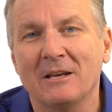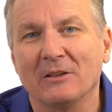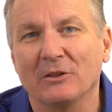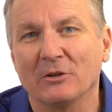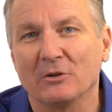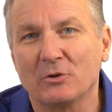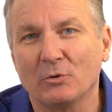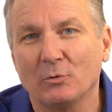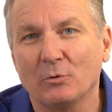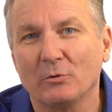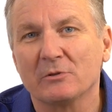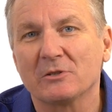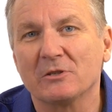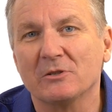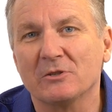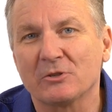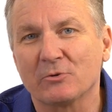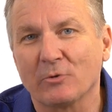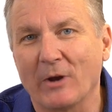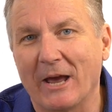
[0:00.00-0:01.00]
the tools
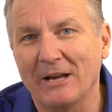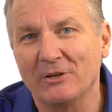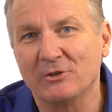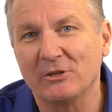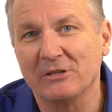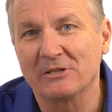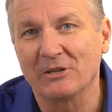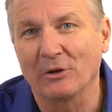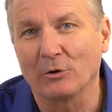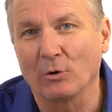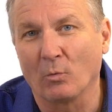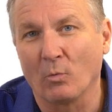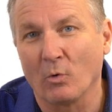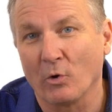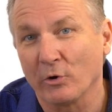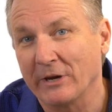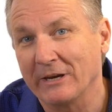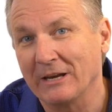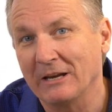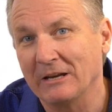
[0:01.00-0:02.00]
and strategies that are
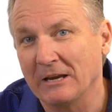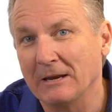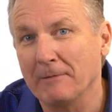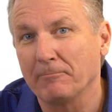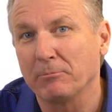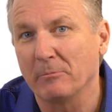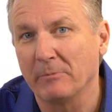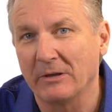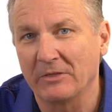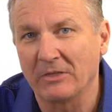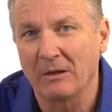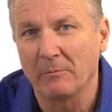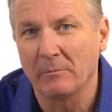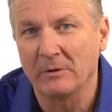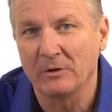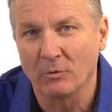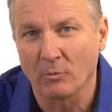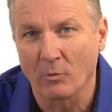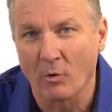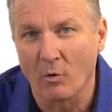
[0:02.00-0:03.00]
working and implement them
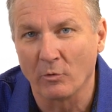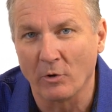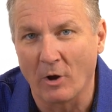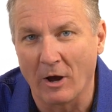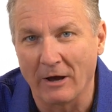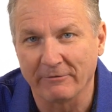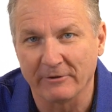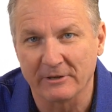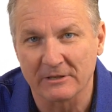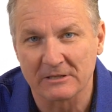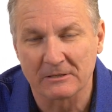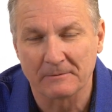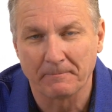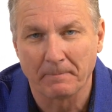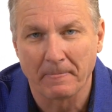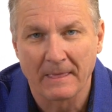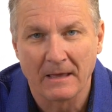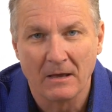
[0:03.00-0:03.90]
in your own office.